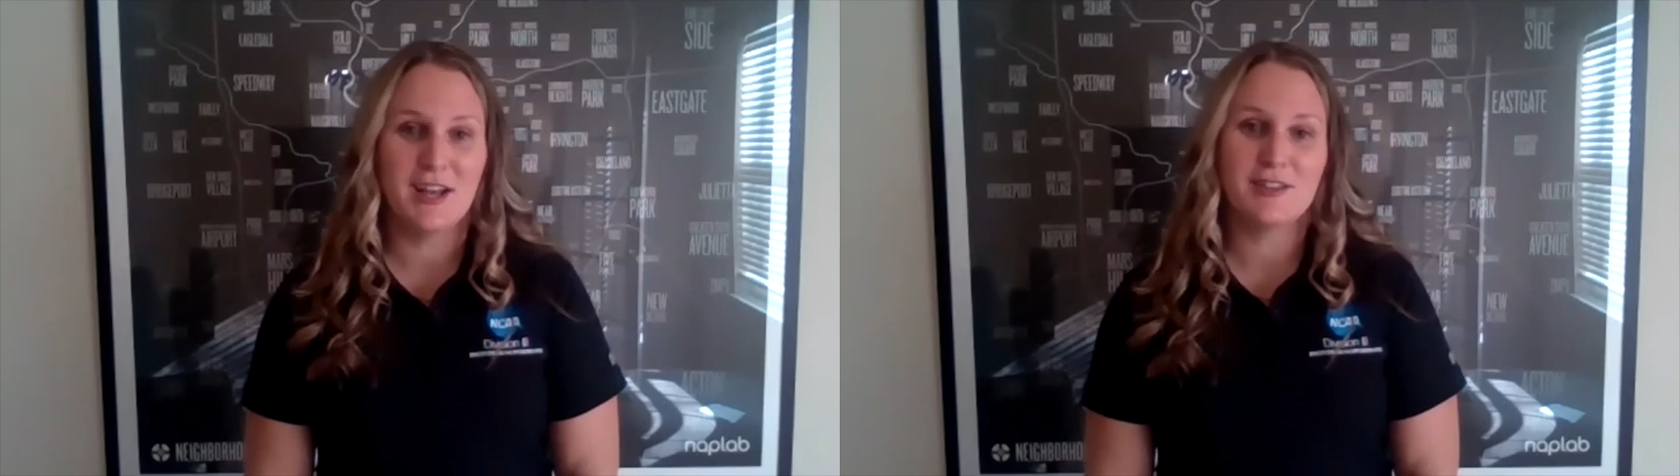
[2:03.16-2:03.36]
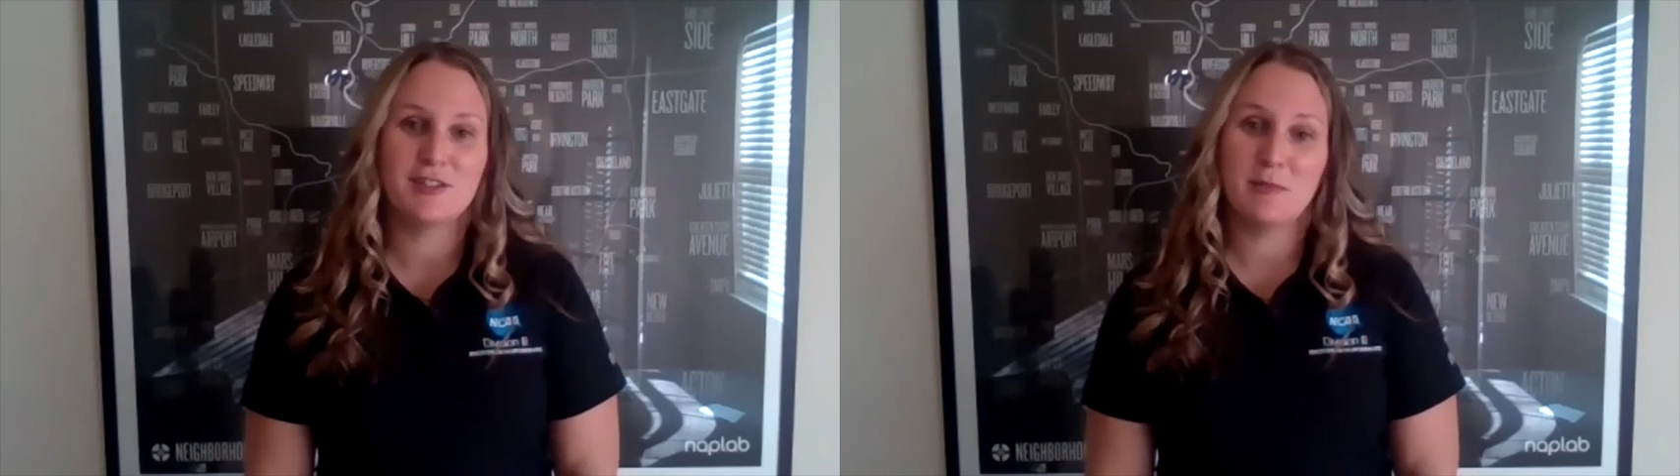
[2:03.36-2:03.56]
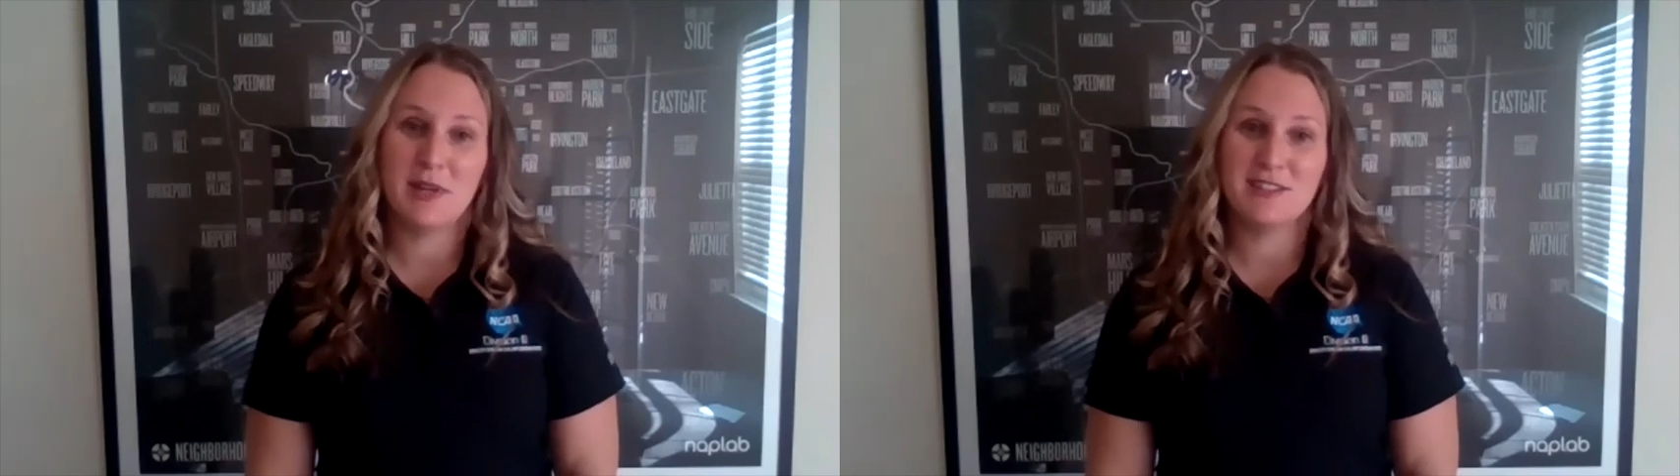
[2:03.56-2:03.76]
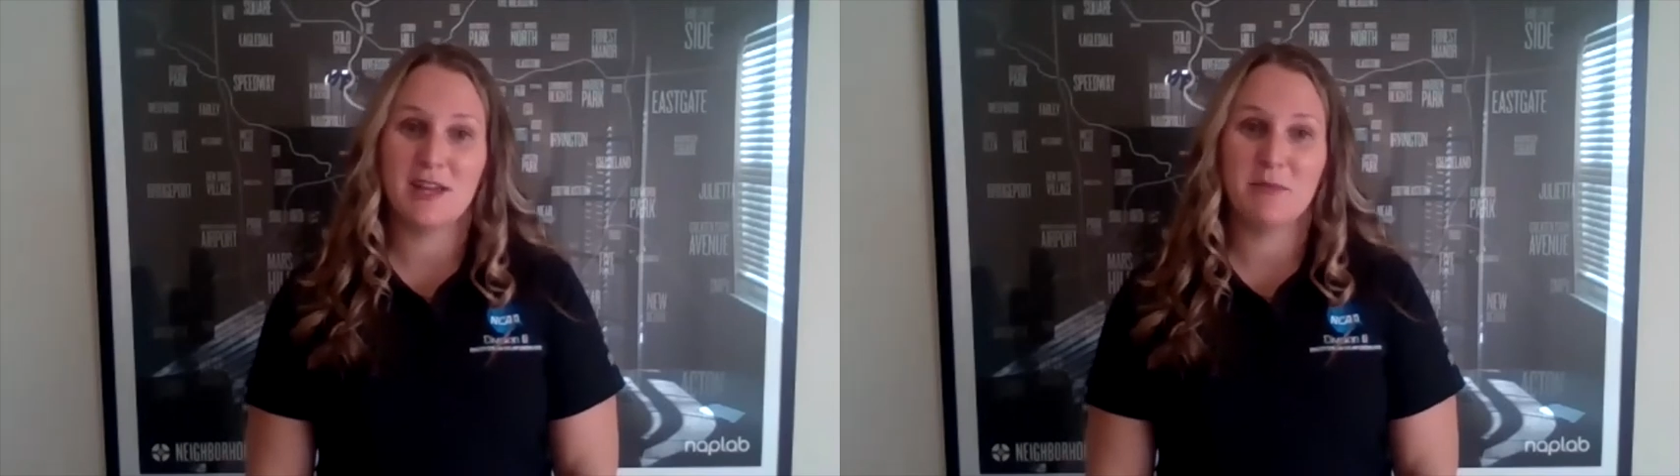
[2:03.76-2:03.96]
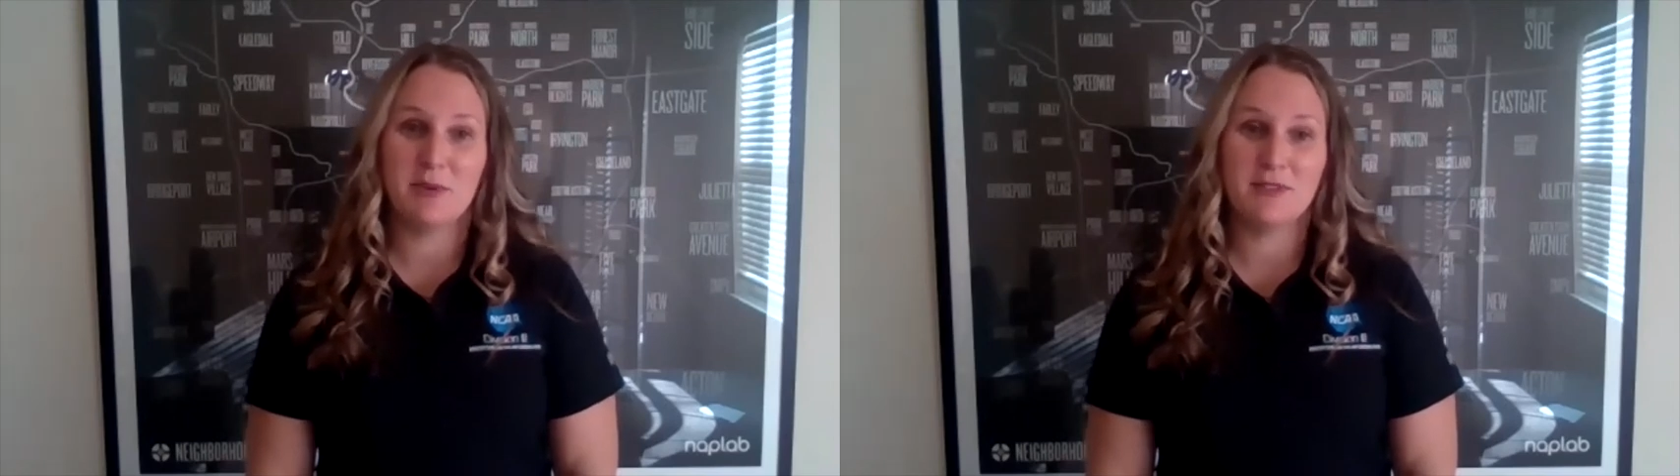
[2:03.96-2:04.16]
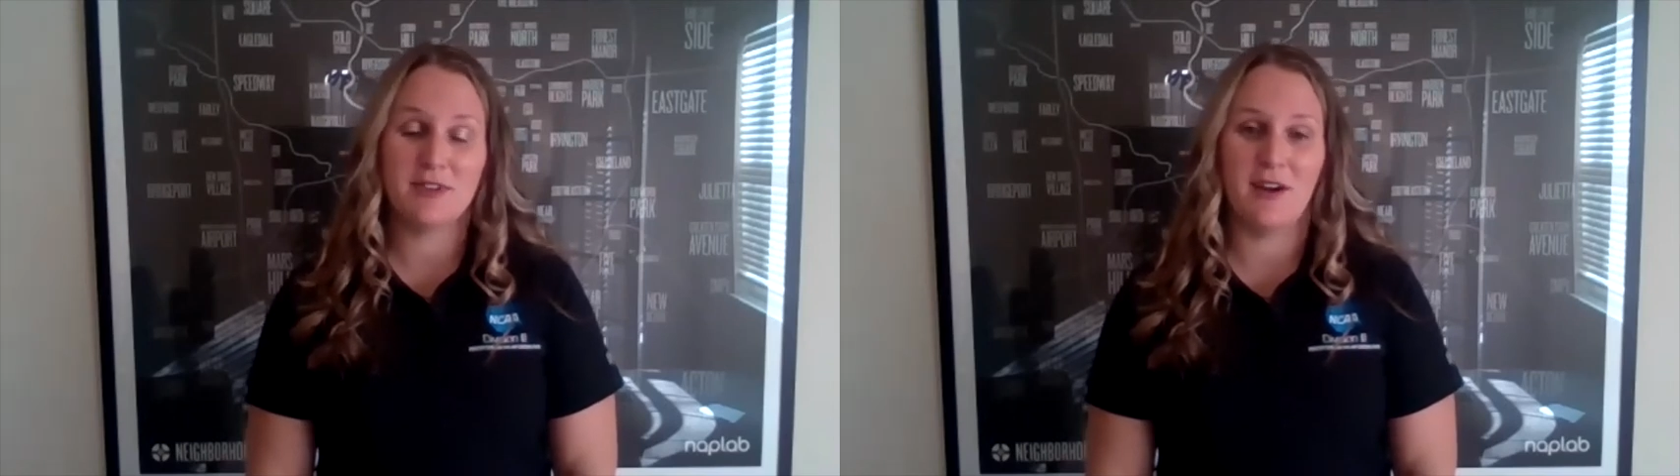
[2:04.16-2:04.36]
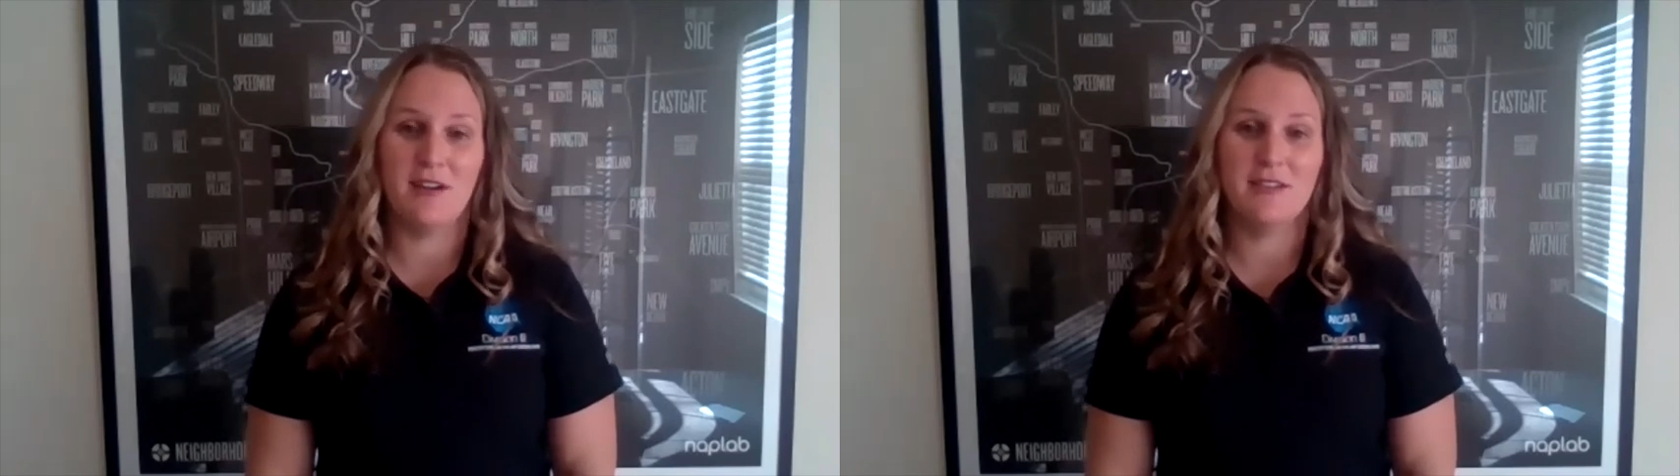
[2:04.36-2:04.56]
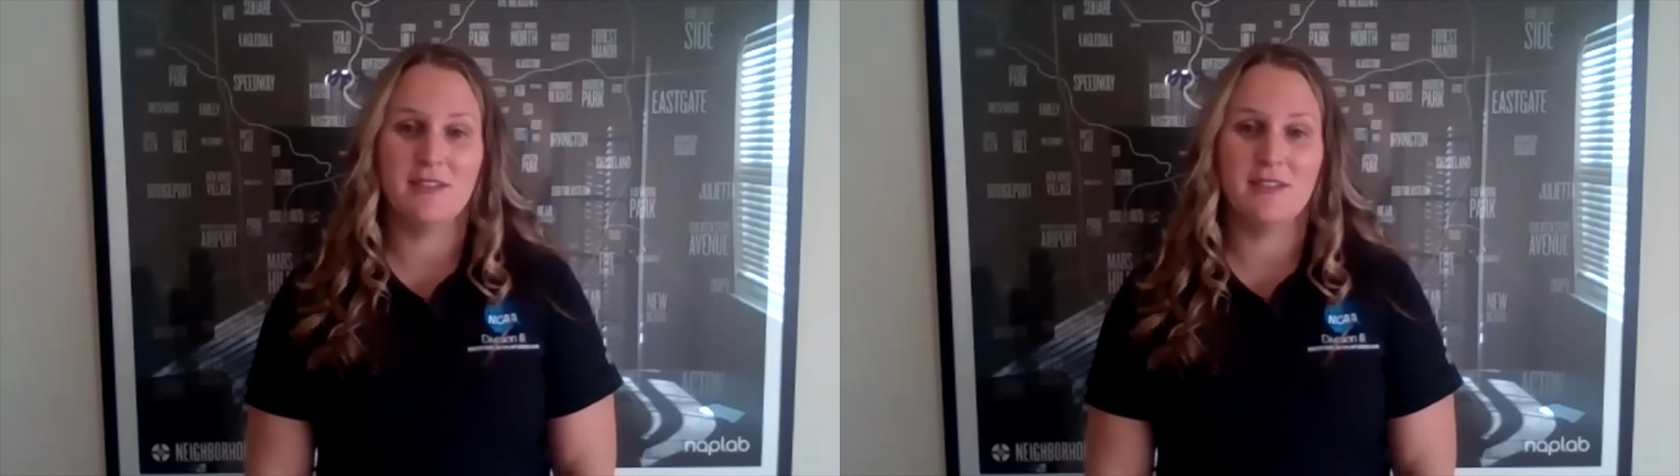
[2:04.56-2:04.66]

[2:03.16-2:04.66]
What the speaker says: Some examples are